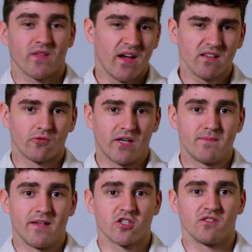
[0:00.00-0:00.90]
as already
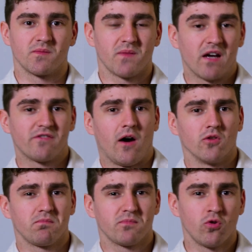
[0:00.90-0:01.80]
mentioned, I
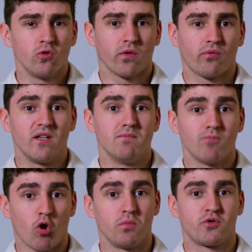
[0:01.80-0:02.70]
found 2 to 3
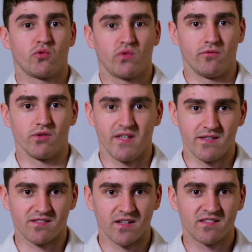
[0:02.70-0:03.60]
moment retrieval
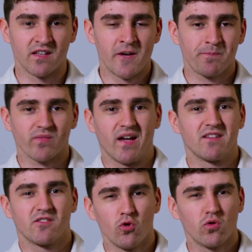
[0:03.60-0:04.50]
datasets
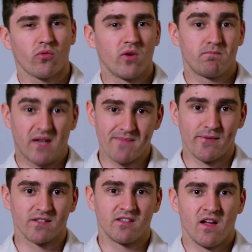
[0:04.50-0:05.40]
and 2 to 3
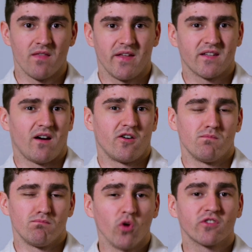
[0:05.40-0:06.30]
papers that are
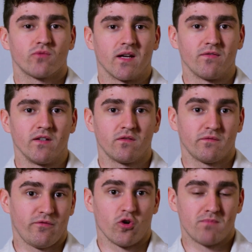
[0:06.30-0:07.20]
most relevant
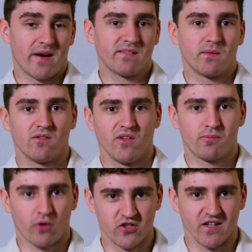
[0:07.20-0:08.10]
for my
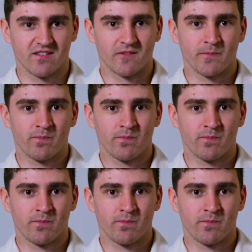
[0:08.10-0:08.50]
specific project.